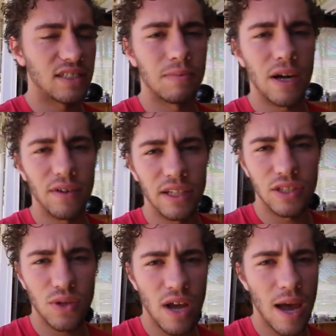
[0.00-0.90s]
I'm not really
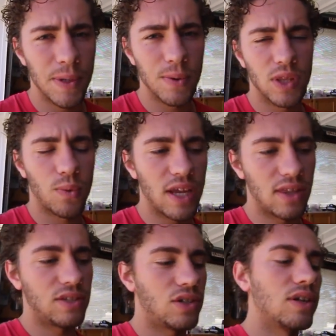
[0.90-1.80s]
too happy with the way
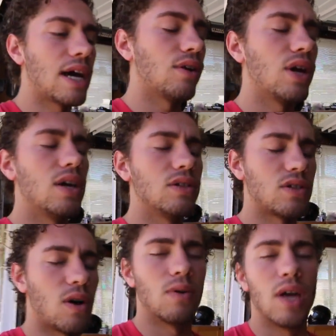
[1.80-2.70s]
they turned out,
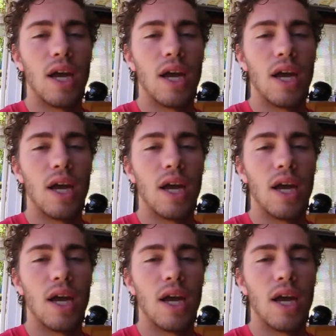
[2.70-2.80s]
so